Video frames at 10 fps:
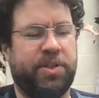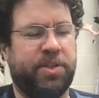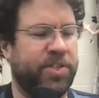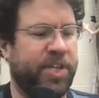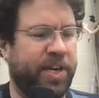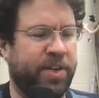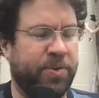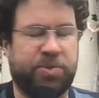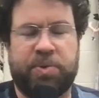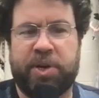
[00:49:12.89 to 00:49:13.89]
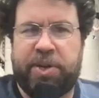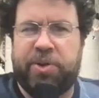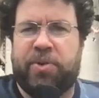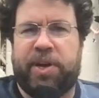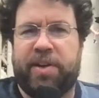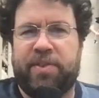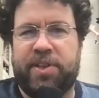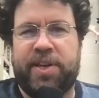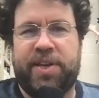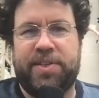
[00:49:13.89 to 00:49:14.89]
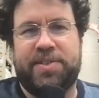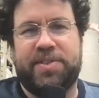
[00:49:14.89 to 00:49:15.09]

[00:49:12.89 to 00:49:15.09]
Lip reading: looks at it and goes, "What, you don't have all that?"